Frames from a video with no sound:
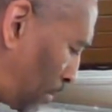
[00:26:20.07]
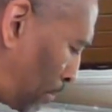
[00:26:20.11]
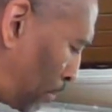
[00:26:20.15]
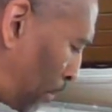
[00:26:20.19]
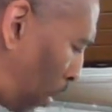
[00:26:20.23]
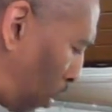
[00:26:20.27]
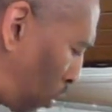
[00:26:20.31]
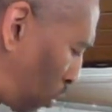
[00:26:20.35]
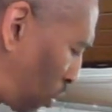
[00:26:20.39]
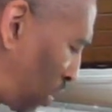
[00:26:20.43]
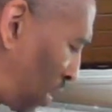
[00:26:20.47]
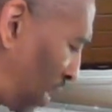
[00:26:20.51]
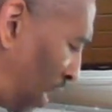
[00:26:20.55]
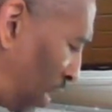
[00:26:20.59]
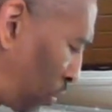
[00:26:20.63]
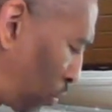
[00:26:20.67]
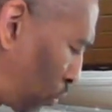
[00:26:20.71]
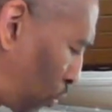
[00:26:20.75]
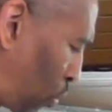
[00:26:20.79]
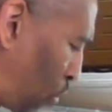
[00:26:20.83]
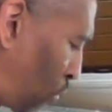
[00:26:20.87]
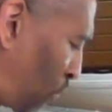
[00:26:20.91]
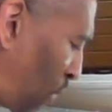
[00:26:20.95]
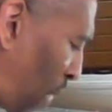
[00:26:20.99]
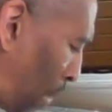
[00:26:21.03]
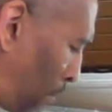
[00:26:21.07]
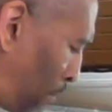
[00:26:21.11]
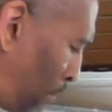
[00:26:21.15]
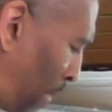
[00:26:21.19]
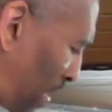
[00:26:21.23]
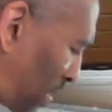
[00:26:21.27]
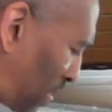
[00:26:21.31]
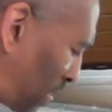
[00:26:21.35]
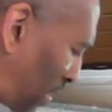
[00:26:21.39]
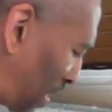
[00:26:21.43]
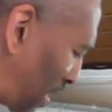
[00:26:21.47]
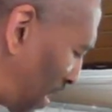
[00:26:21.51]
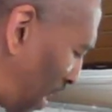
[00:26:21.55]
Mercy and truth are
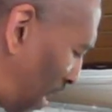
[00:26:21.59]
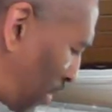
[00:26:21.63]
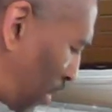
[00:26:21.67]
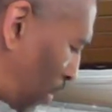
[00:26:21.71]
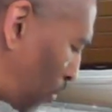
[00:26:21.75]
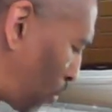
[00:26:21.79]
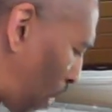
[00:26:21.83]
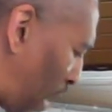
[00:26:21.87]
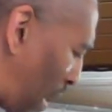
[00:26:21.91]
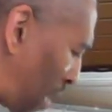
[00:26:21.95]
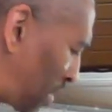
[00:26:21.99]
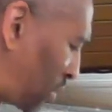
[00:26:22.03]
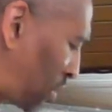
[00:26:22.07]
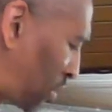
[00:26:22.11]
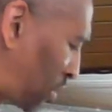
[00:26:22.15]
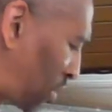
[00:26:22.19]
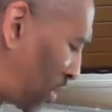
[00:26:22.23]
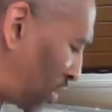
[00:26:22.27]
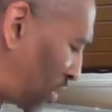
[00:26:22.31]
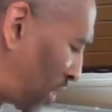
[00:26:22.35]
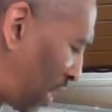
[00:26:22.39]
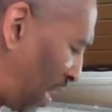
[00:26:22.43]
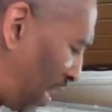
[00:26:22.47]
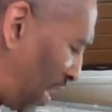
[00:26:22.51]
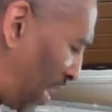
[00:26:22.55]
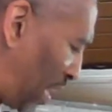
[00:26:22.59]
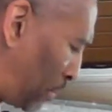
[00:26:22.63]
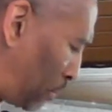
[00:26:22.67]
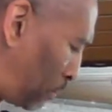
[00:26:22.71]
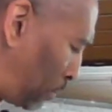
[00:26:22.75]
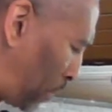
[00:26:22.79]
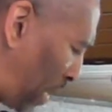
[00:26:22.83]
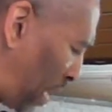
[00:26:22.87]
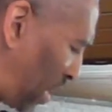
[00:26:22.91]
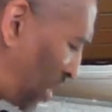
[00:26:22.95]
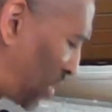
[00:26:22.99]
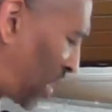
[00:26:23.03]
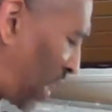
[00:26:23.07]
met together. Righteousness
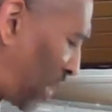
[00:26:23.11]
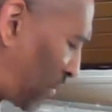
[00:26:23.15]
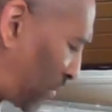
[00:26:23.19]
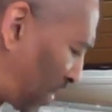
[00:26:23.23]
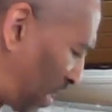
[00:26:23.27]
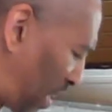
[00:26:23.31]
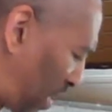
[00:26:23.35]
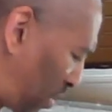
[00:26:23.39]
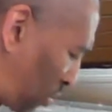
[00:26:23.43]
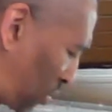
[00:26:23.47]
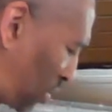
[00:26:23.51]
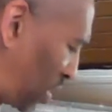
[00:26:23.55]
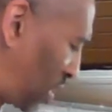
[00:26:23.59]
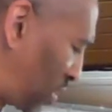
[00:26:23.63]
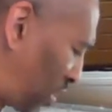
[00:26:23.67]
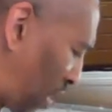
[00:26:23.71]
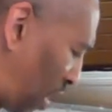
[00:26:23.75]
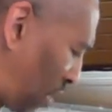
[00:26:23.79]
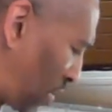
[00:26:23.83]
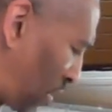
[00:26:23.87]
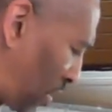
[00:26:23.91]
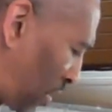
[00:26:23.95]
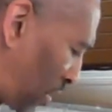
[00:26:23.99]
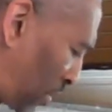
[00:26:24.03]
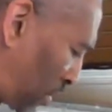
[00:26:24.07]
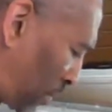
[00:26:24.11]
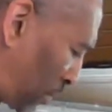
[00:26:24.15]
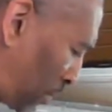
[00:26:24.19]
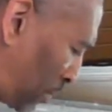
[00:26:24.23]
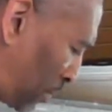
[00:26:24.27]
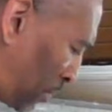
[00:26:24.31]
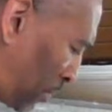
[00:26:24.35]
and peace have kissed each other.